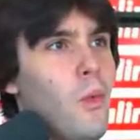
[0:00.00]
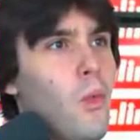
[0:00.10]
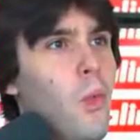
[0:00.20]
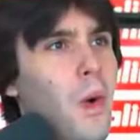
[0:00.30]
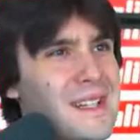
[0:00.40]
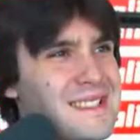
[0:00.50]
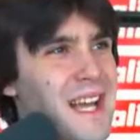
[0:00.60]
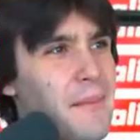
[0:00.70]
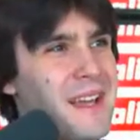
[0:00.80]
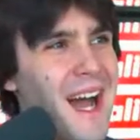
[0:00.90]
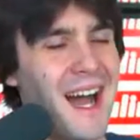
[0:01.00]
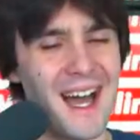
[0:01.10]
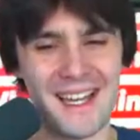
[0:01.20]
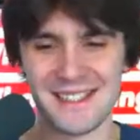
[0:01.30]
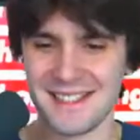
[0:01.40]
What is up,
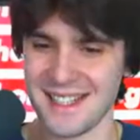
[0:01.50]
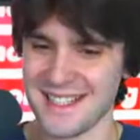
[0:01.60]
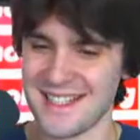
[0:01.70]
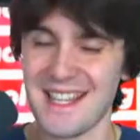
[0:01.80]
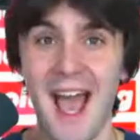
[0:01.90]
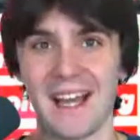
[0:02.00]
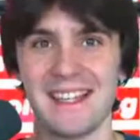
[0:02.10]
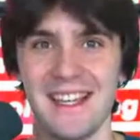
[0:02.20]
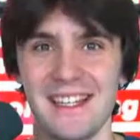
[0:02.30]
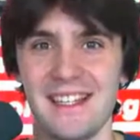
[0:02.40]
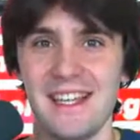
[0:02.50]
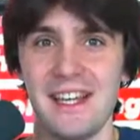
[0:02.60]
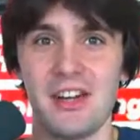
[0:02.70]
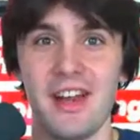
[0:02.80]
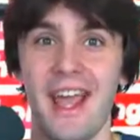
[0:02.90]
guys? Zach Ginn here.